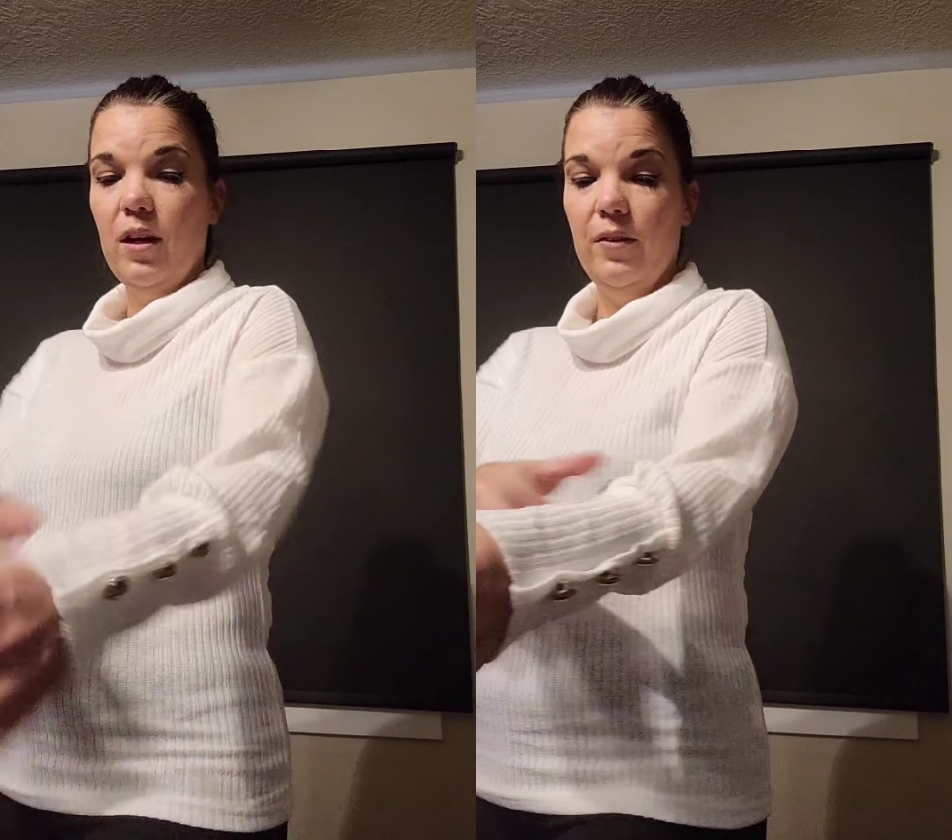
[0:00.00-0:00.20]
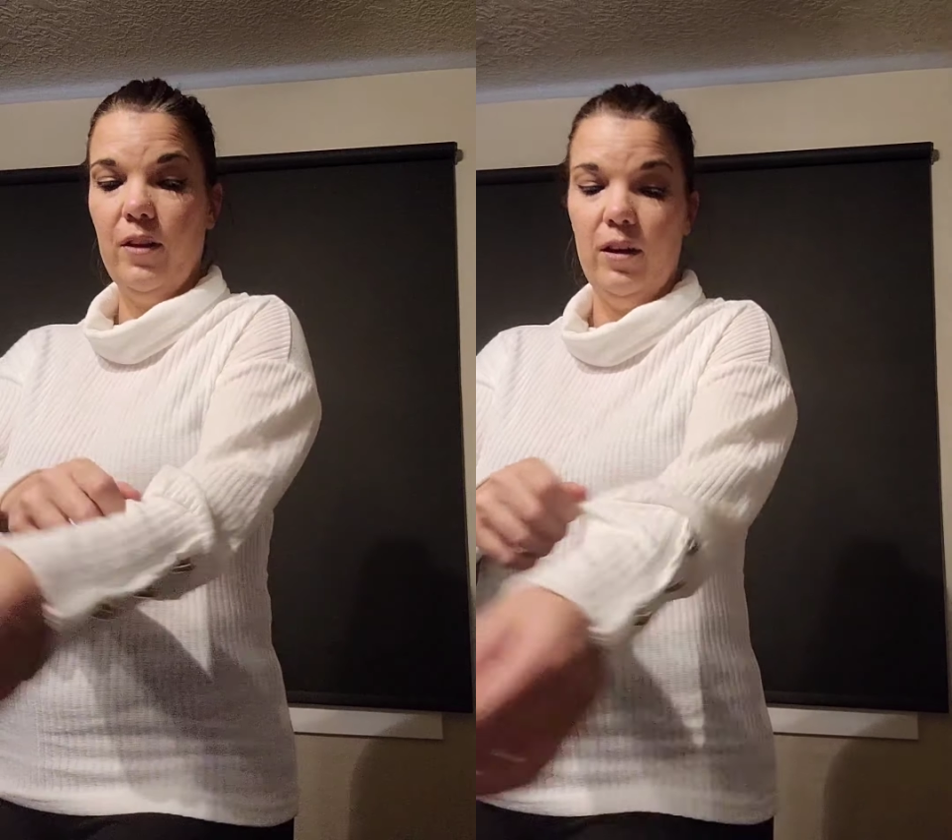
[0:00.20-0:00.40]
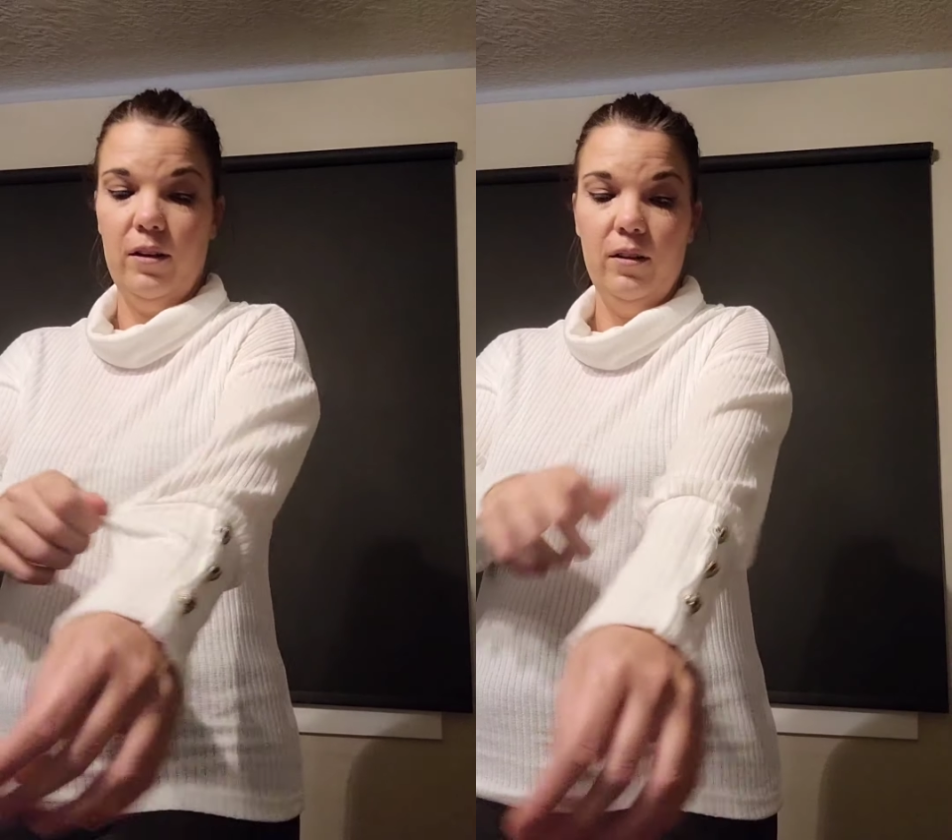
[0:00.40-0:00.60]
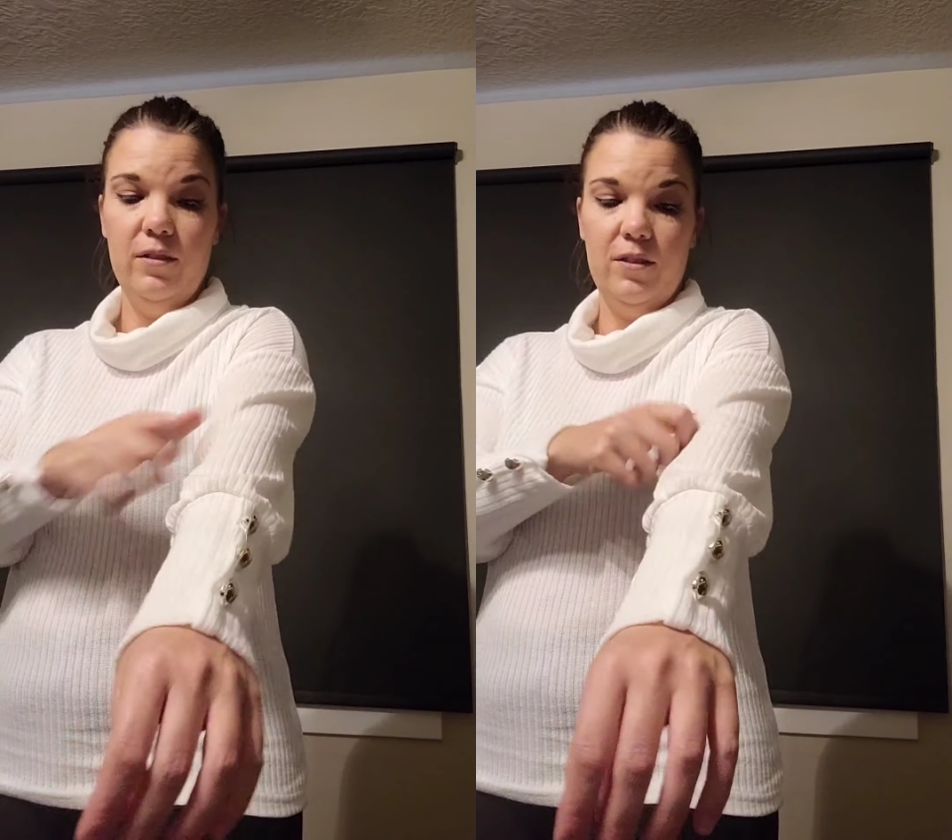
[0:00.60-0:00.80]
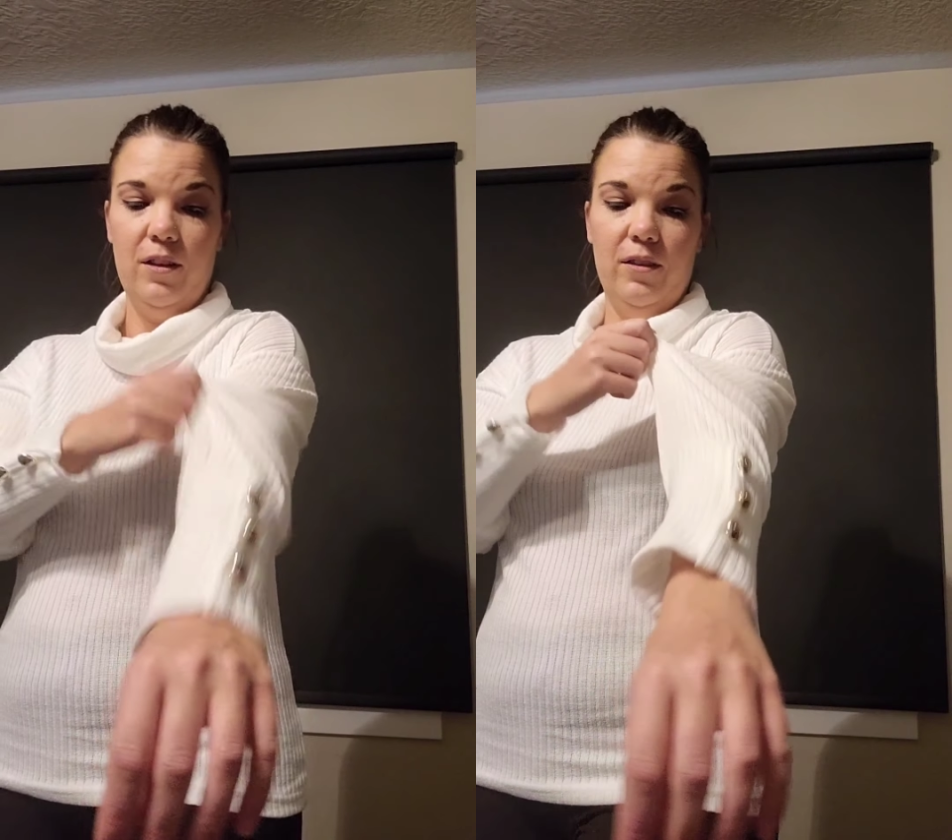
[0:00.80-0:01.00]
and then
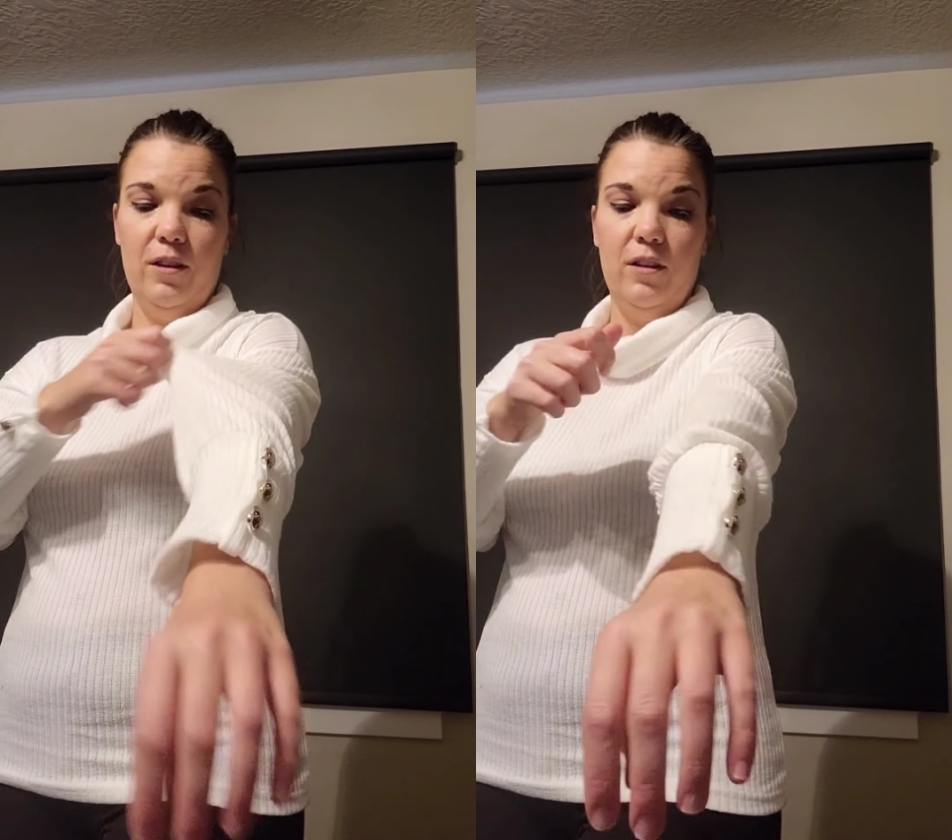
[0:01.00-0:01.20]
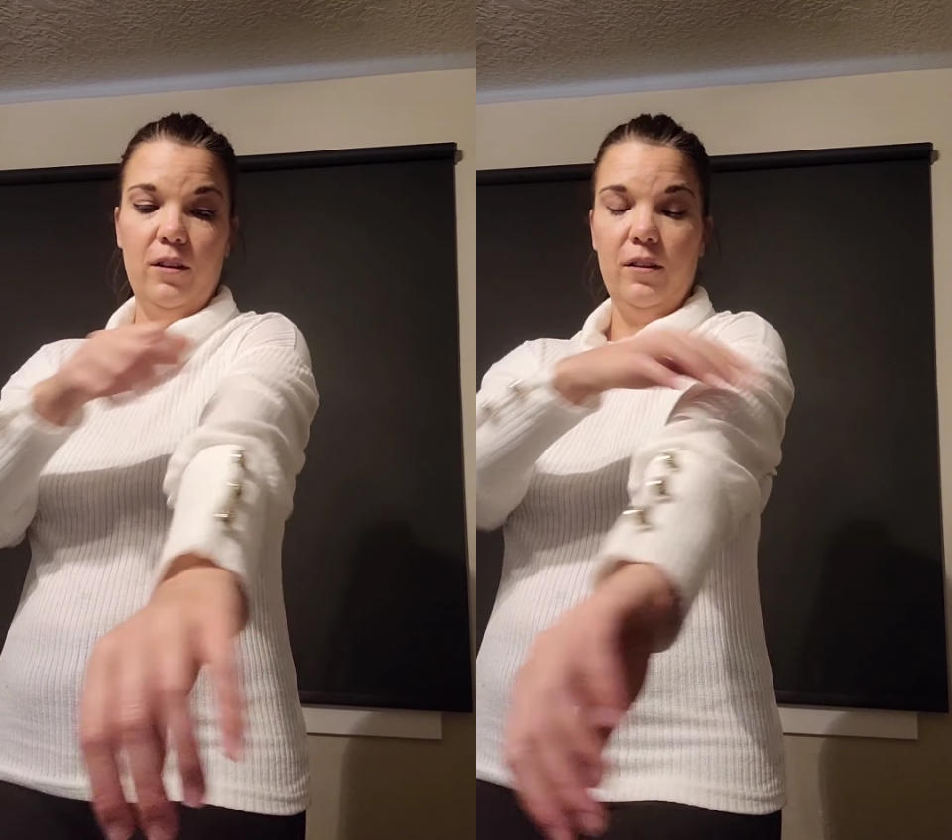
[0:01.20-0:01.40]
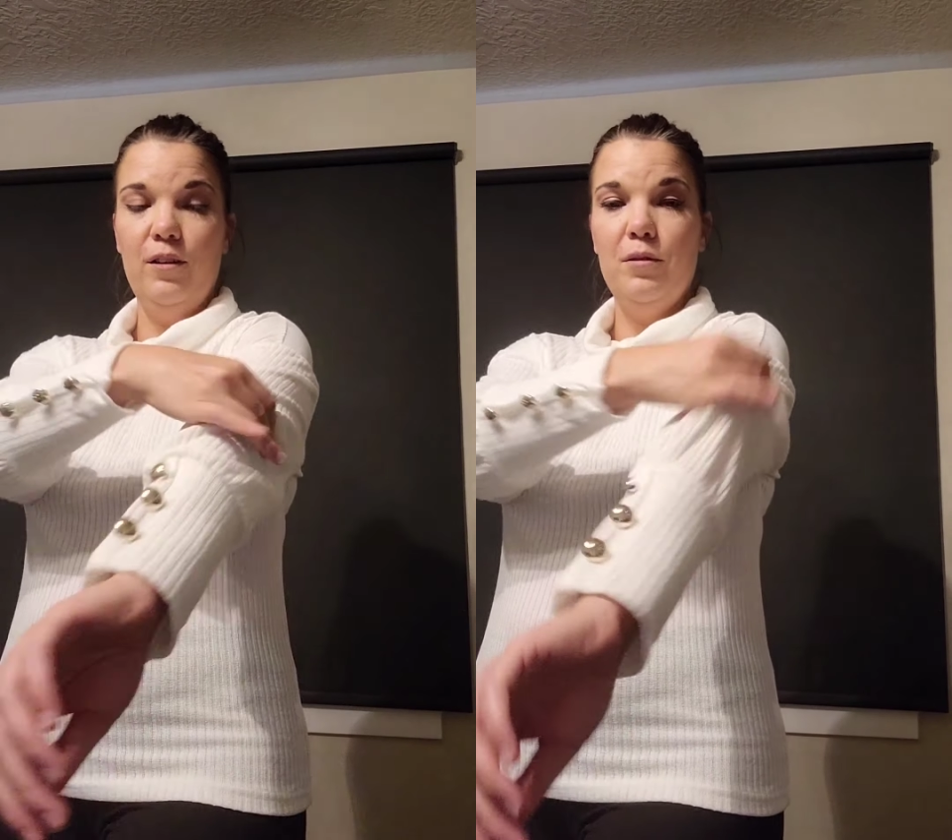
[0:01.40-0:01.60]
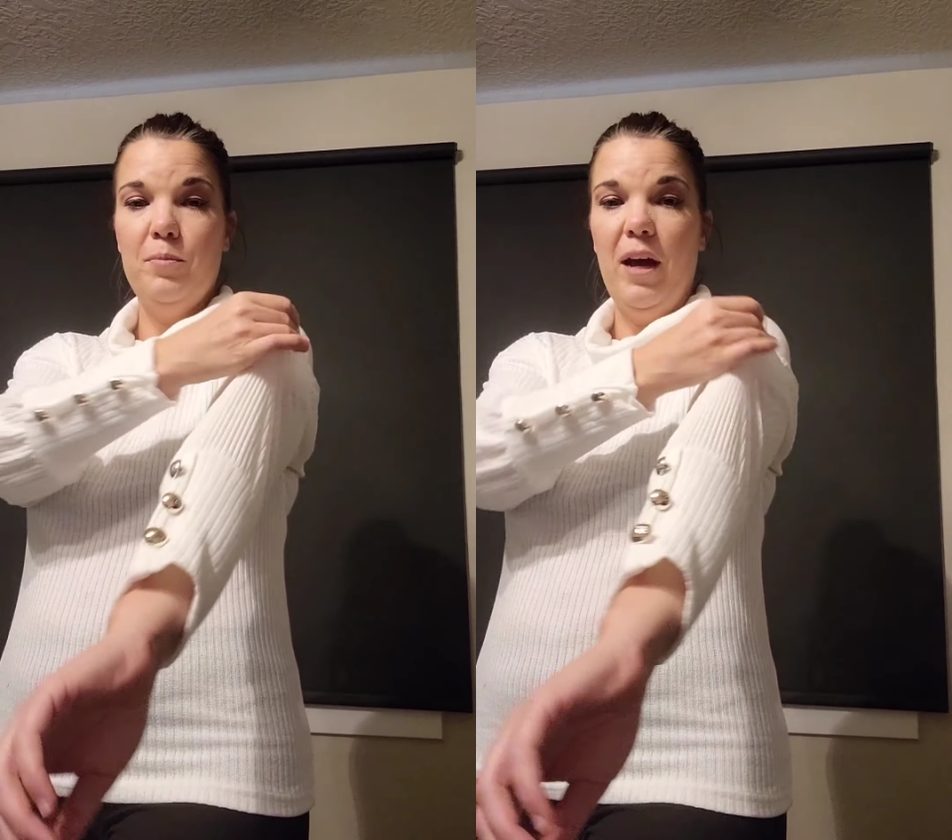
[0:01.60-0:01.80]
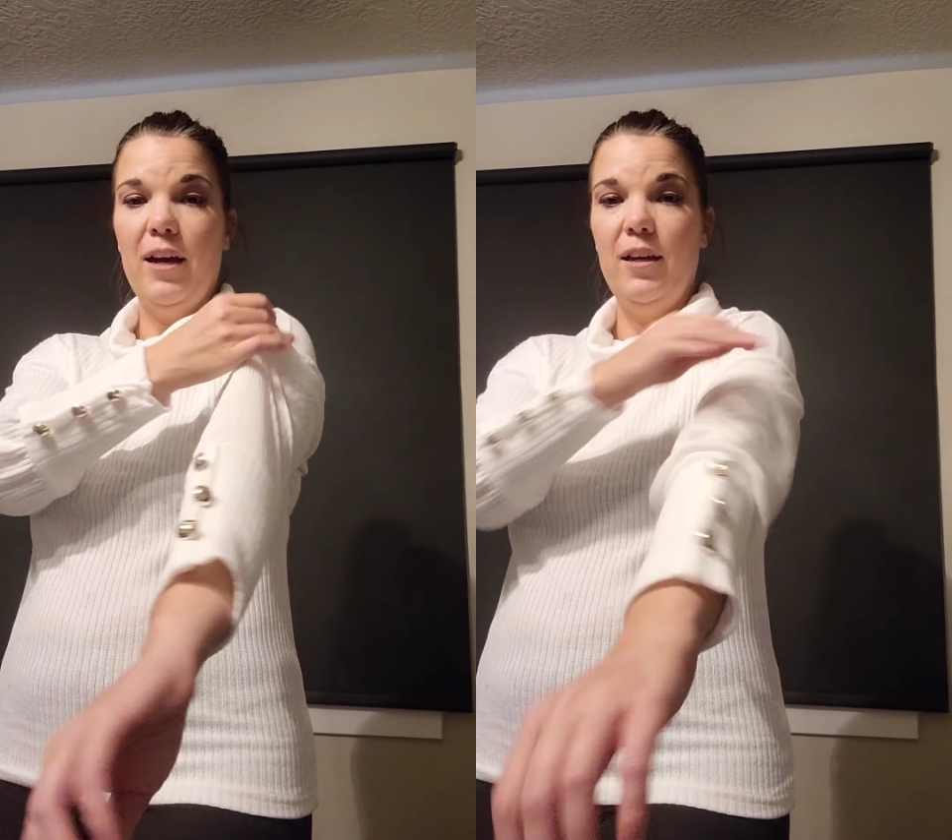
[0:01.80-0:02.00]
so that they're a little
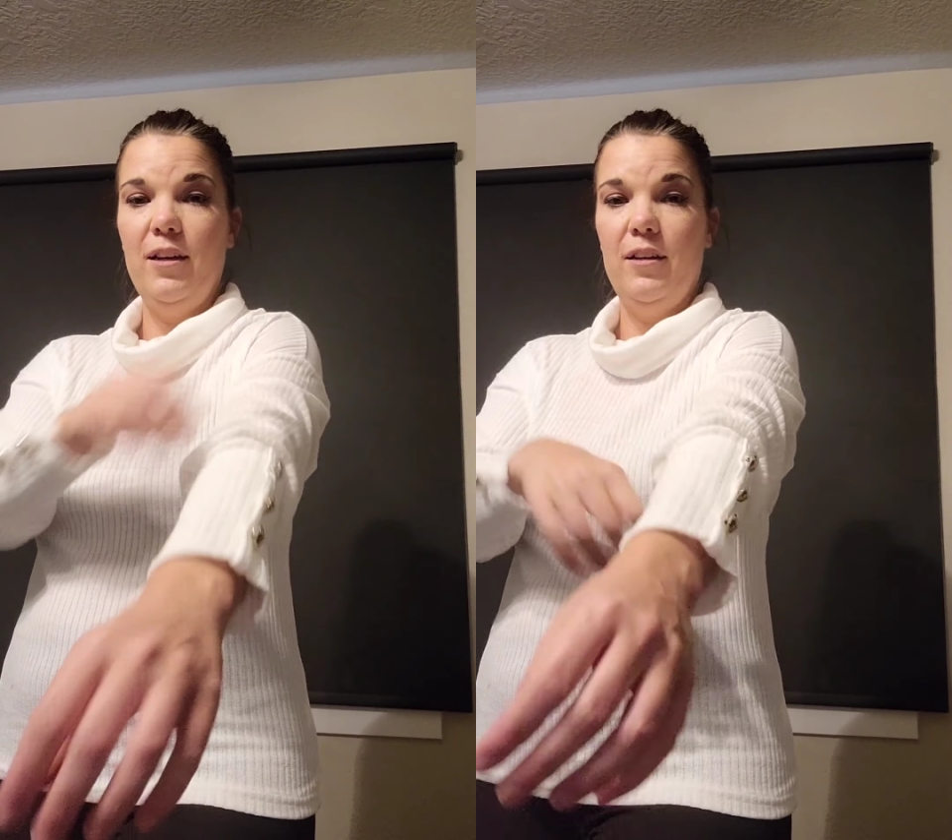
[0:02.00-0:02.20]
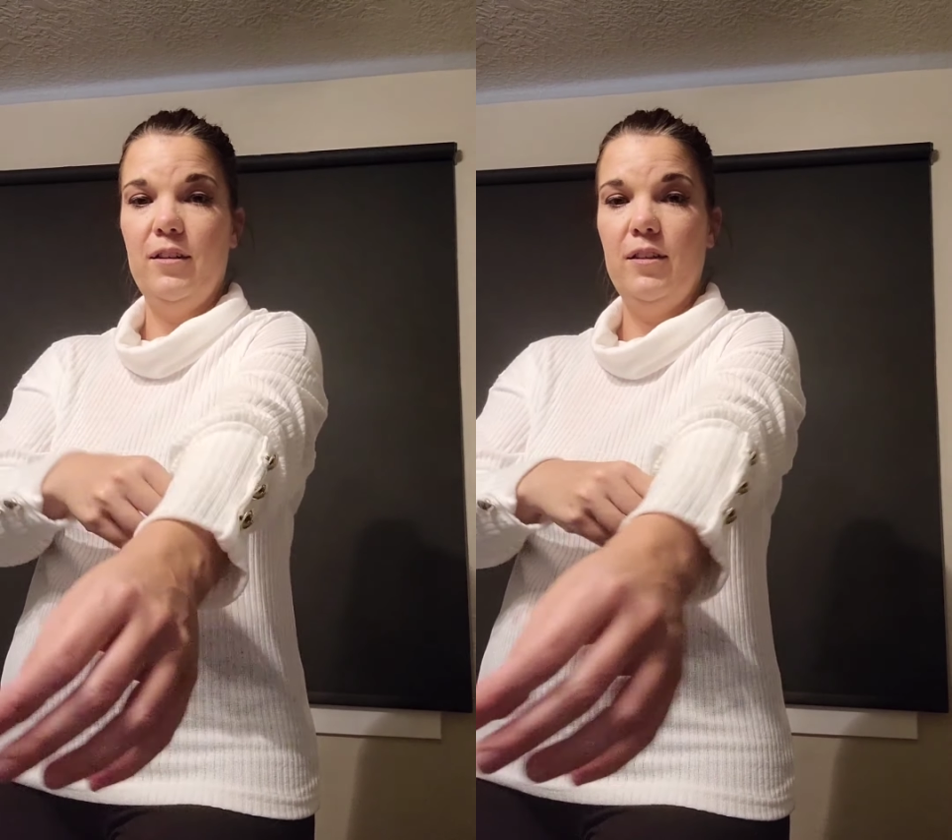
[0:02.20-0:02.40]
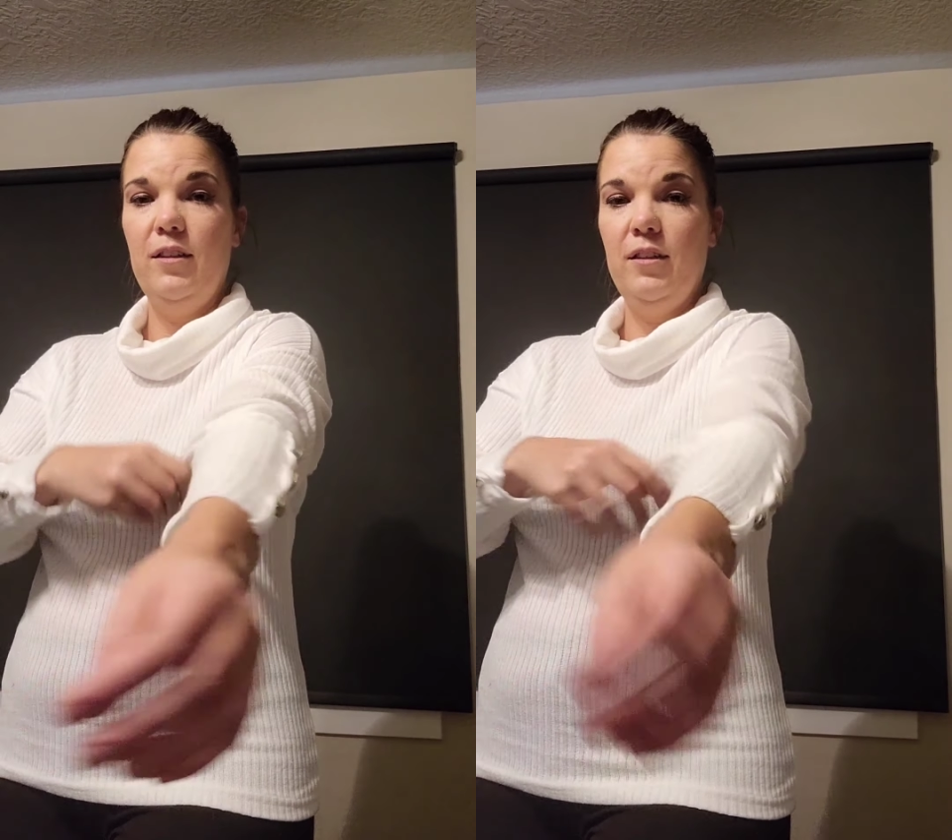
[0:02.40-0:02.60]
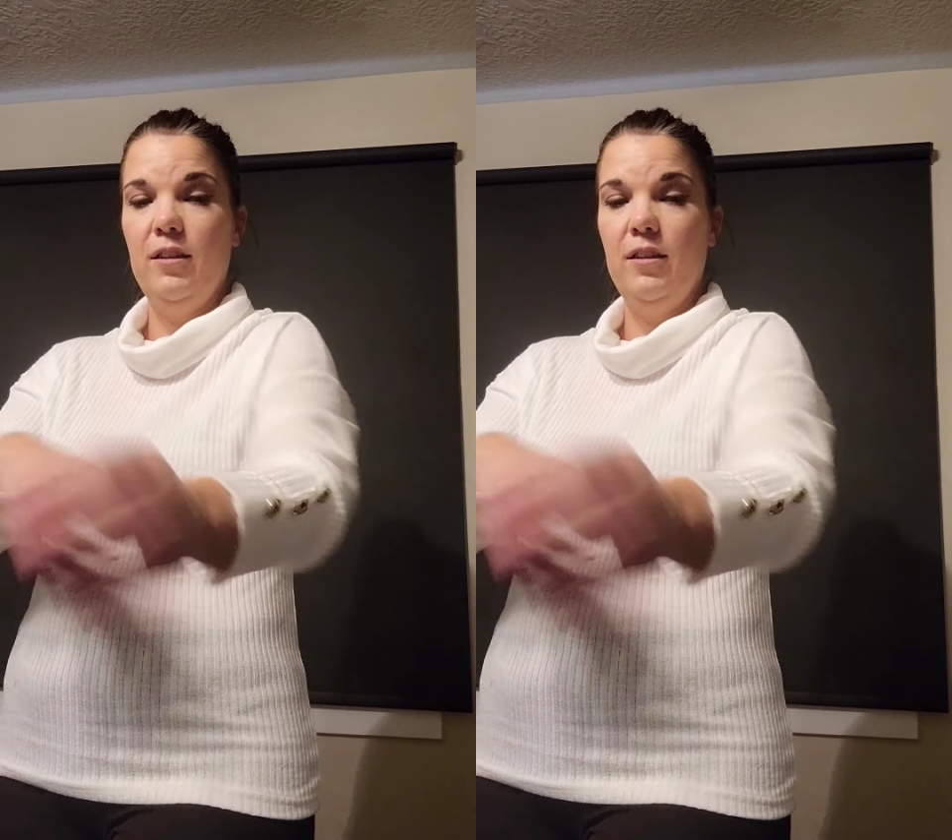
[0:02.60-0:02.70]
bit baggy here.